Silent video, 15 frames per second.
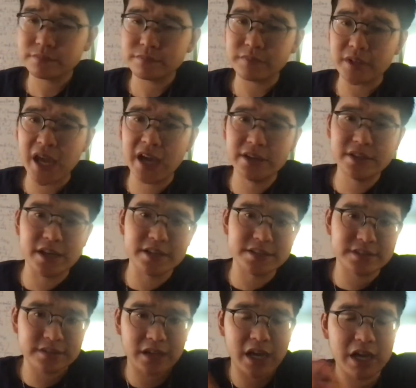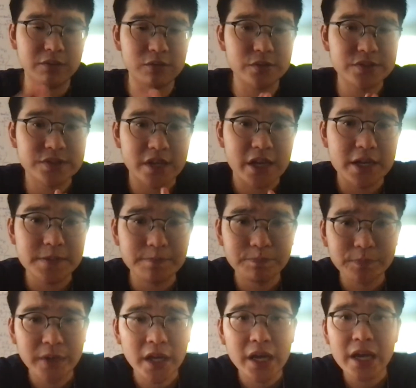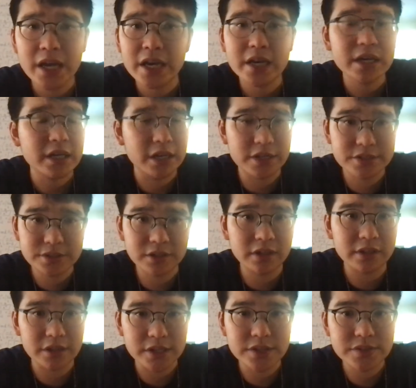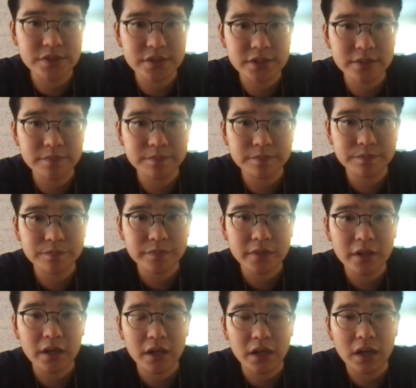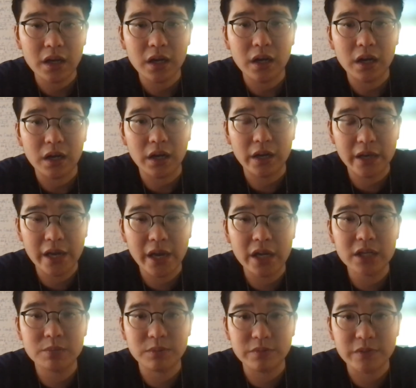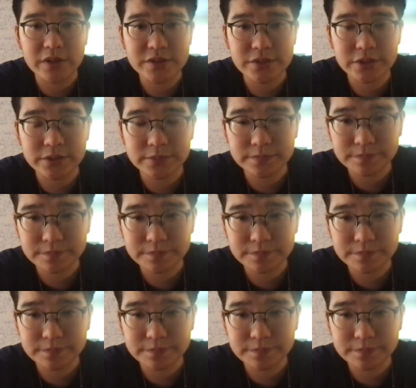And yes, I will say it's not easy. I had a professor,